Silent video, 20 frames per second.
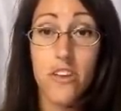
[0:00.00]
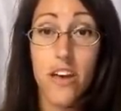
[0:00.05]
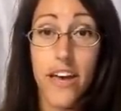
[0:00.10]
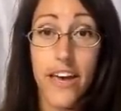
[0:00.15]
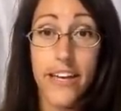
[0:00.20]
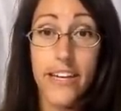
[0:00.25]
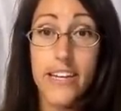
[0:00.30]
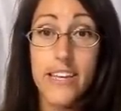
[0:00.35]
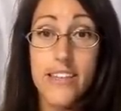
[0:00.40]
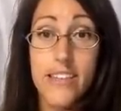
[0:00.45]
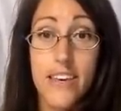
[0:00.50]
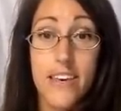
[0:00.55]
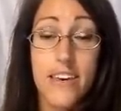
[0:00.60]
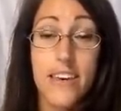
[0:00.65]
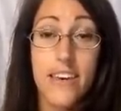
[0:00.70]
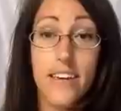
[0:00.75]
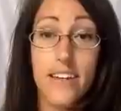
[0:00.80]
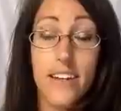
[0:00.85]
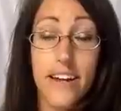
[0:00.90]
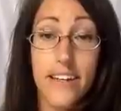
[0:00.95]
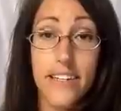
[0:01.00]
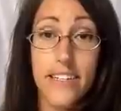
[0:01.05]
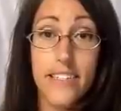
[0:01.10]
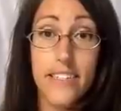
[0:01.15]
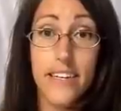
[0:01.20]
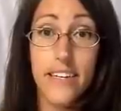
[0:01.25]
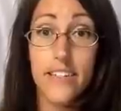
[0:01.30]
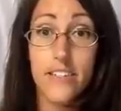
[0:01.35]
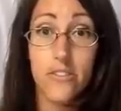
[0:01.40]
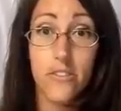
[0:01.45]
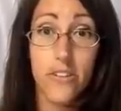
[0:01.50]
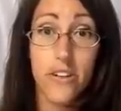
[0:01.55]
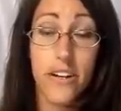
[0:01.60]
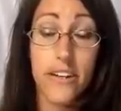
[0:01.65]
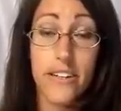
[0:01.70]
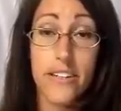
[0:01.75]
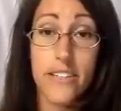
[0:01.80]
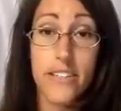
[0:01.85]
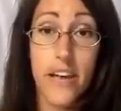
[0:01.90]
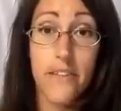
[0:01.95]
Anything in 96 or
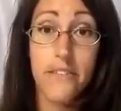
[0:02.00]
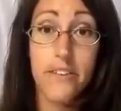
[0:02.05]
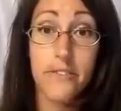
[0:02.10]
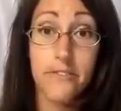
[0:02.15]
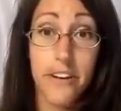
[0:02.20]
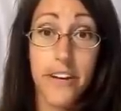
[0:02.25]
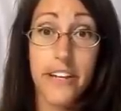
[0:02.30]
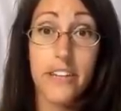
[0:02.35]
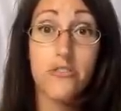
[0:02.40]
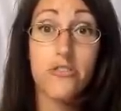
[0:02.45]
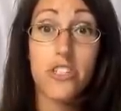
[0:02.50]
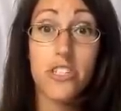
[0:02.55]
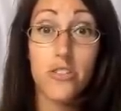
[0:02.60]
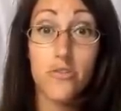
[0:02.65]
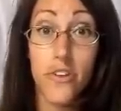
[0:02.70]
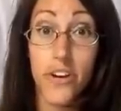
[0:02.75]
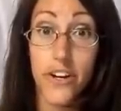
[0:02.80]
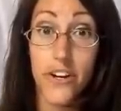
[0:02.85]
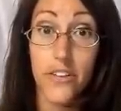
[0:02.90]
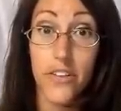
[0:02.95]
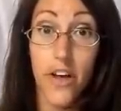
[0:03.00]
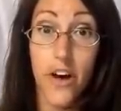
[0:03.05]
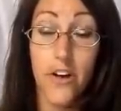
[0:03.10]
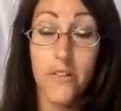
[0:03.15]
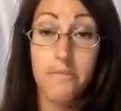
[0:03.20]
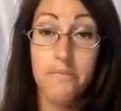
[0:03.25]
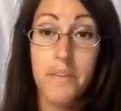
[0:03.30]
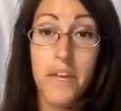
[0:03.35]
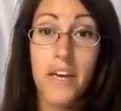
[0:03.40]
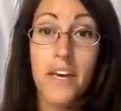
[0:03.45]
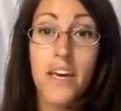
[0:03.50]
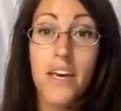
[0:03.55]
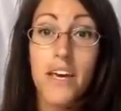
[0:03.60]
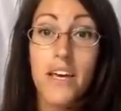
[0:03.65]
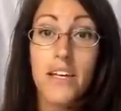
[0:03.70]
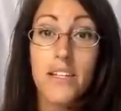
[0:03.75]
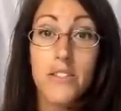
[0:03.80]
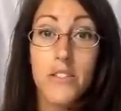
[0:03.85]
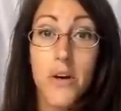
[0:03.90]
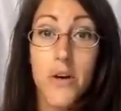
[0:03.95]
97 range is very low.
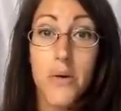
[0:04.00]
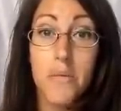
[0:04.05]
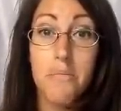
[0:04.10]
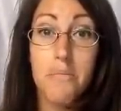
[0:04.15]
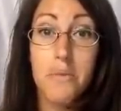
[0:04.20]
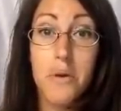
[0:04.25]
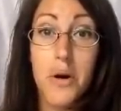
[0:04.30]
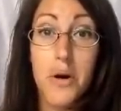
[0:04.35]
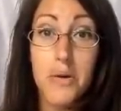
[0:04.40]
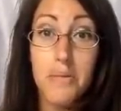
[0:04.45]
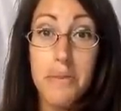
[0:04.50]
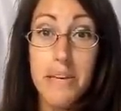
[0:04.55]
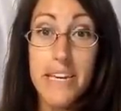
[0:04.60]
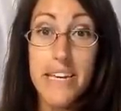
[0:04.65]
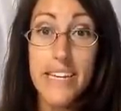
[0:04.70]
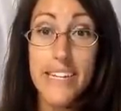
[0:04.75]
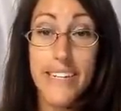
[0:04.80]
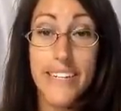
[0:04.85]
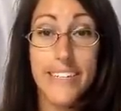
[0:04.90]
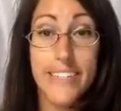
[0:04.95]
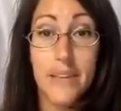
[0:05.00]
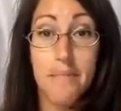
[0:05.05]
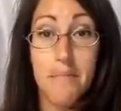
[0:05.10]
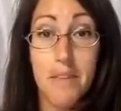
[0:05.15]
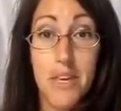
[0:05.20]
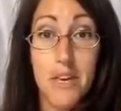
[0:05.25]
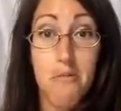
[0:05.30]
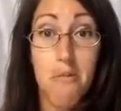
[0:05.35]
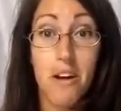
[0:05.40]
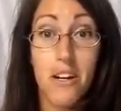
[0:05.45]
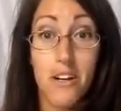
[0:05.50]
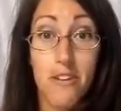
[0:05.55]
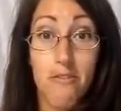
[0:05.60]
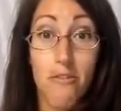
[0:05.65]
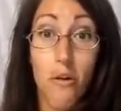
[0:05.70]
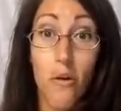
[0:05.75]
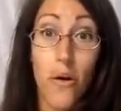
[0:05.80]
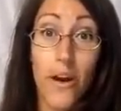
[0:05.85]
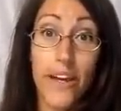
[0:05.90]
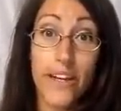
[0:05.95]
So bromine is something you want to
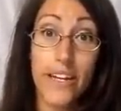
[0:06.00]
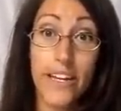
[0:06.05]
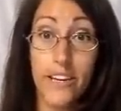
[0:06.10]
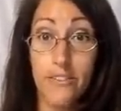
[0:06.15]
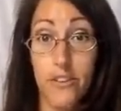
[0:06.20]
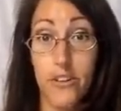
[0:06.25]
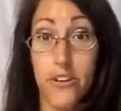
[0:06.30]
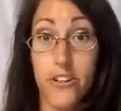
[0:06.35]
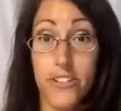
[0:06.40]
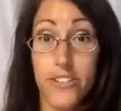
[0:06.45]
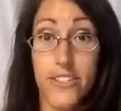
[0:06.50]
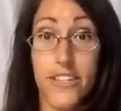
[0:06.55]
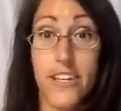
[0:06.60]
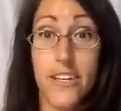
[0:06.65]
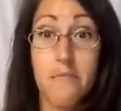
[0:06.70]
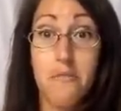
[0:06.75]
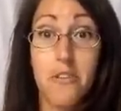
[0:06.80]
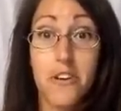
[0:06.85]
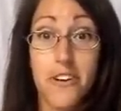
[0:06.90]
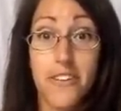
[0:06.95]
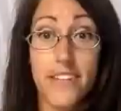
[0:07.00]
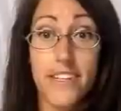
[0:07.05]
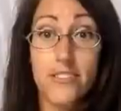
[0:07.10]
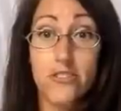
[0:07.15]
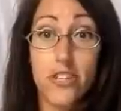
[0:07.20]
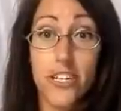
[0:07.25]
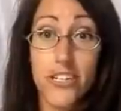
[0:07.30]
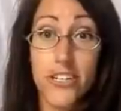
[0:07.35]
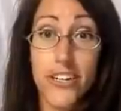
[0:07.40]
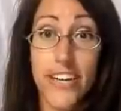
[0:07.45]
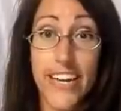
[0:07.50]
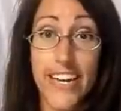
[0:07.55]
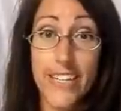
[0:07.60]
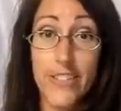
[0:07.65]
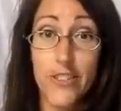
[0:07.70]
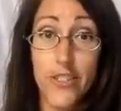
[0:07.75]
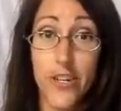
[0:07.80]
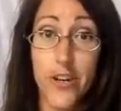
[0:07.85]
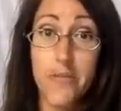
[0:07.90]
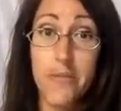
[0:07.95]
avoid if you're seeing more of these cherry
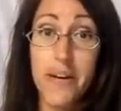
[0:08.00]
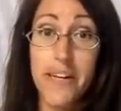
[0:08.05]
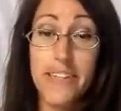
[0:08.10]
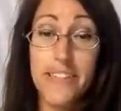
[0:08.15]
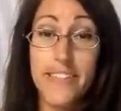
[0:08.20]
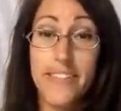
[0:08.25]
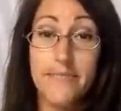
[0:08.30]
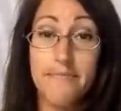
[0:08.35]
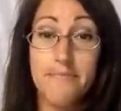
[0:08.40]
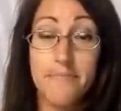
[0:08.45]
angiomas.